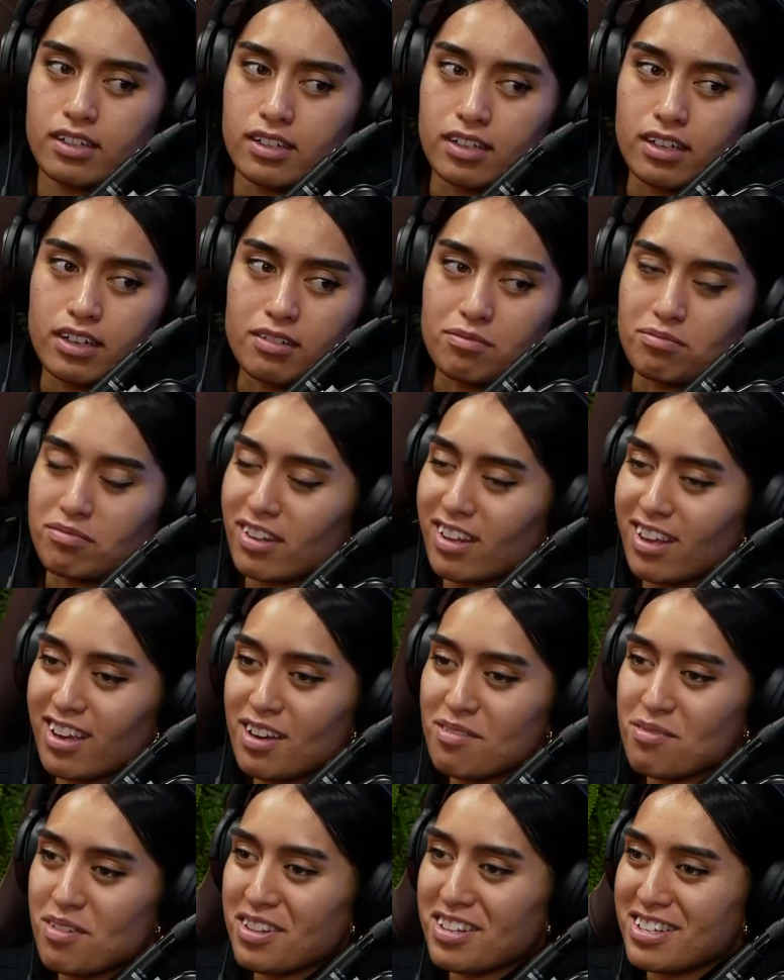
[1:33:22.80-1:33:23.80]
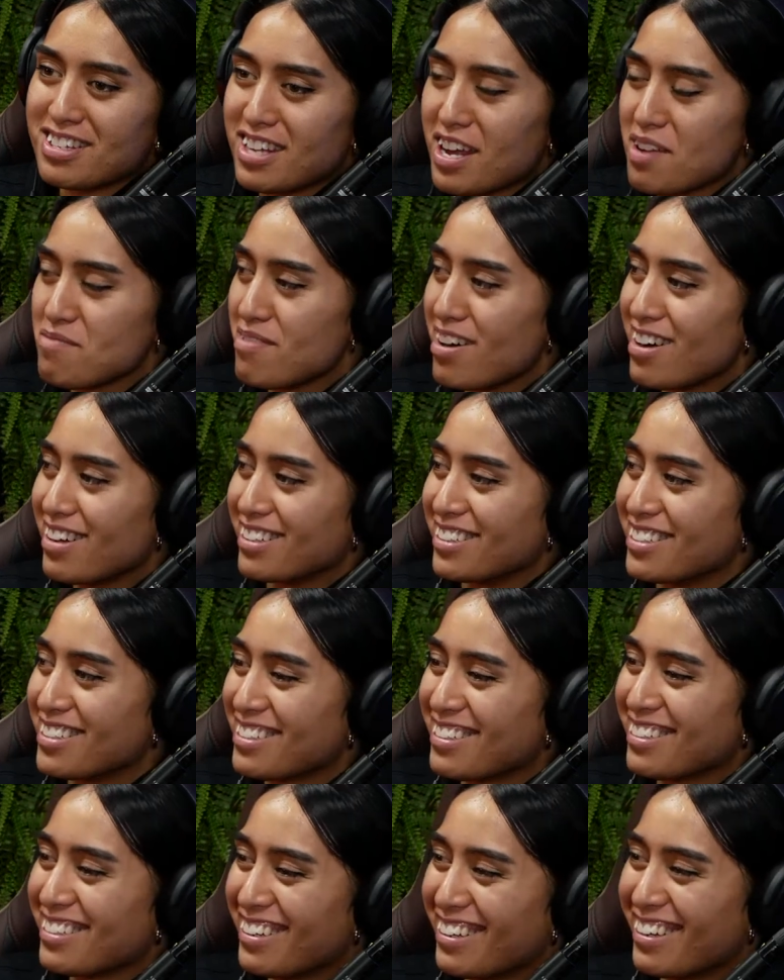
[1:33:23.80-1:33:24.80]
Yeah, I'm on the same
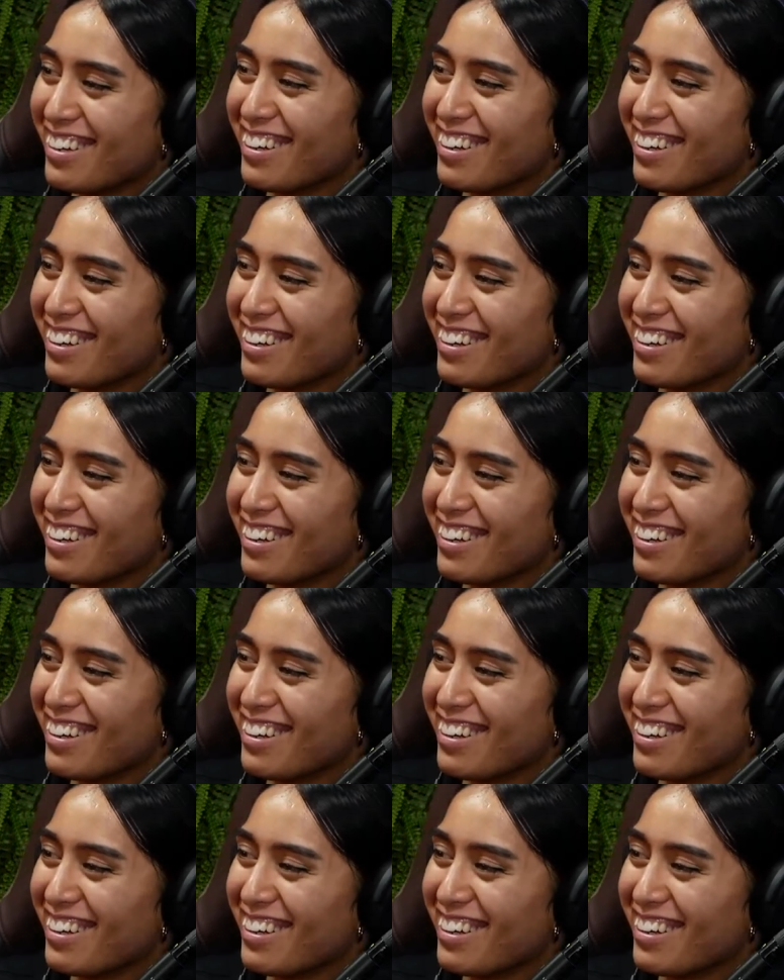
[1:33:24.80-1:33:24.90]
buzz.